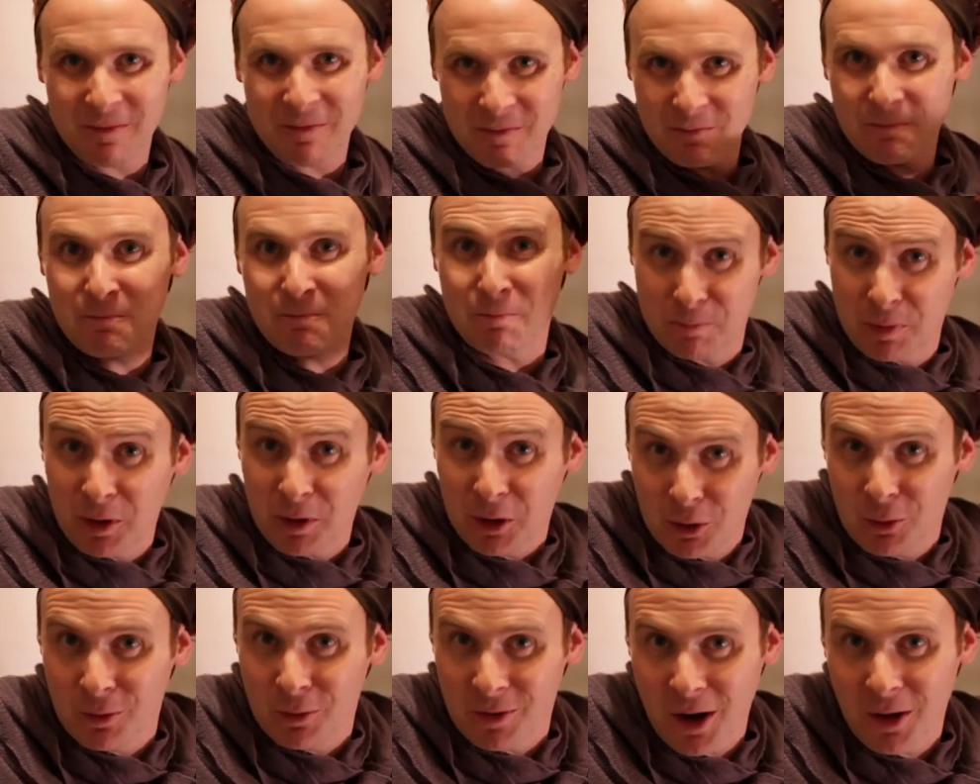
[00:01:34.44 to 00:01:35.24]
But
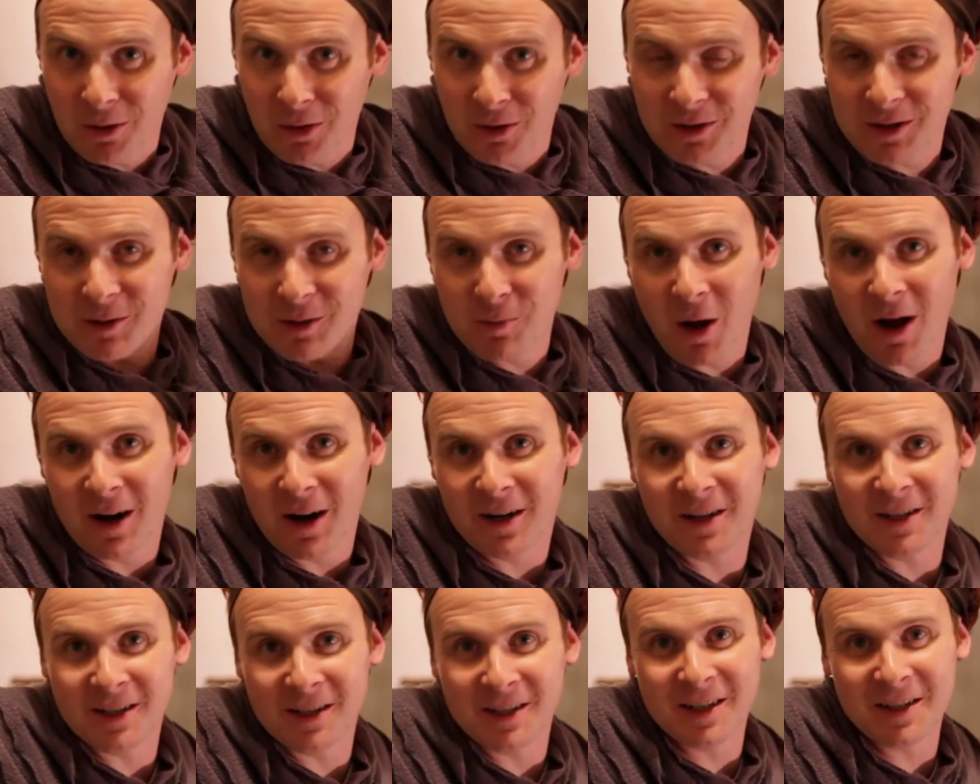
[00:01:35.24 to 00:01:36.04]
you know that
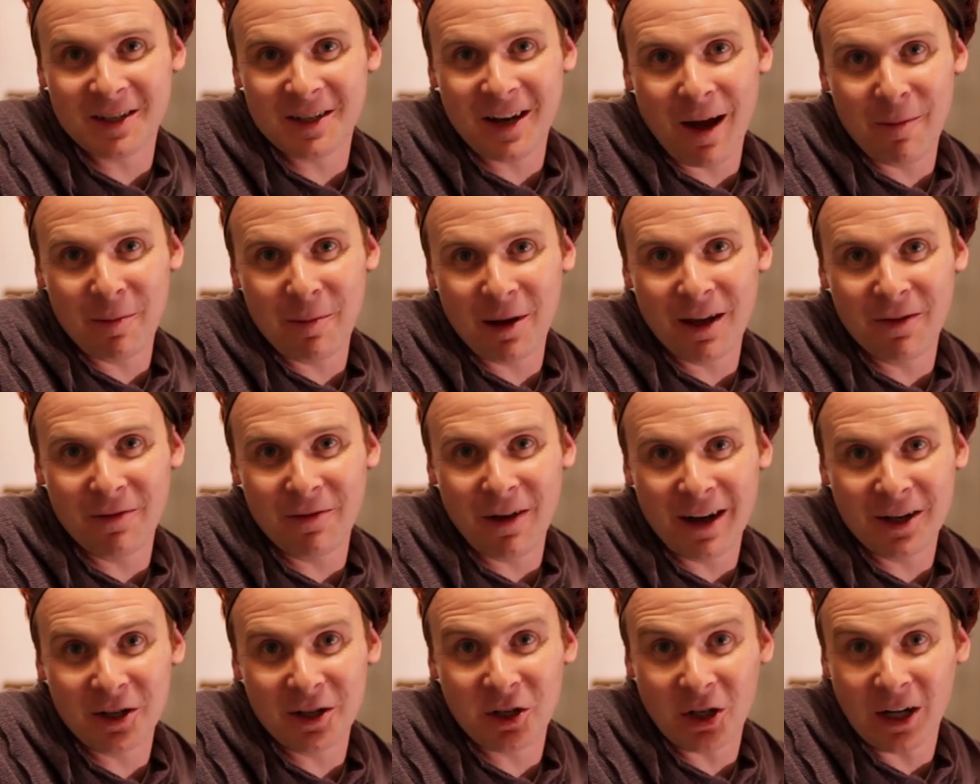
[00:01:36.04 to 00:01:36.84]
Spartacus is coming
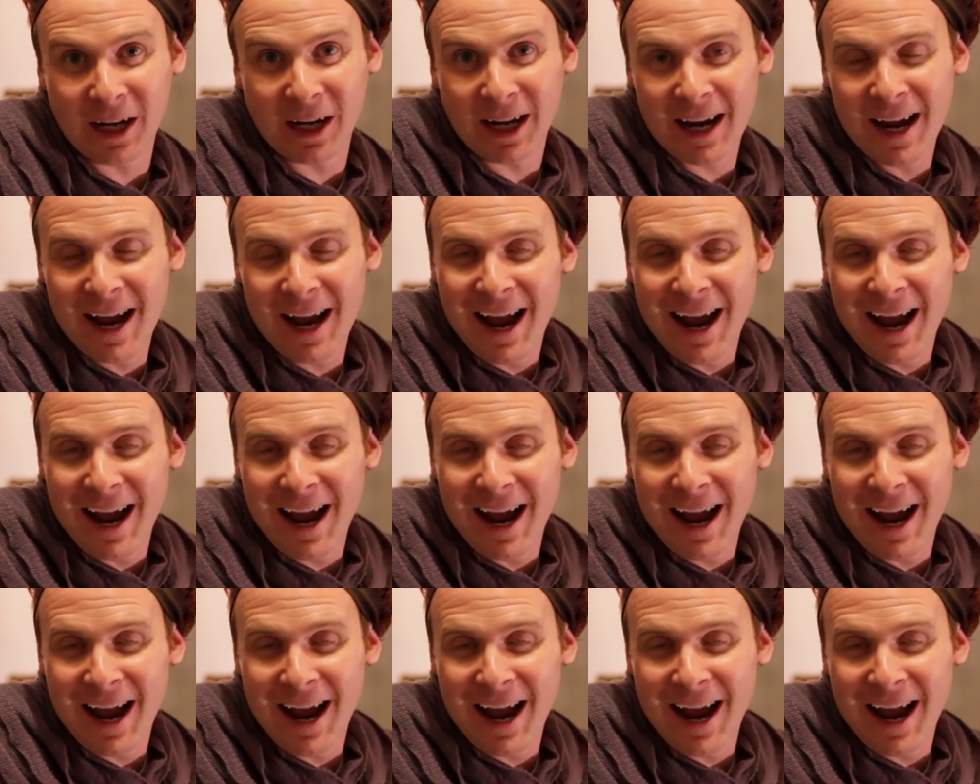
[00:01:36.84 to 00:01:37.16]
eventually.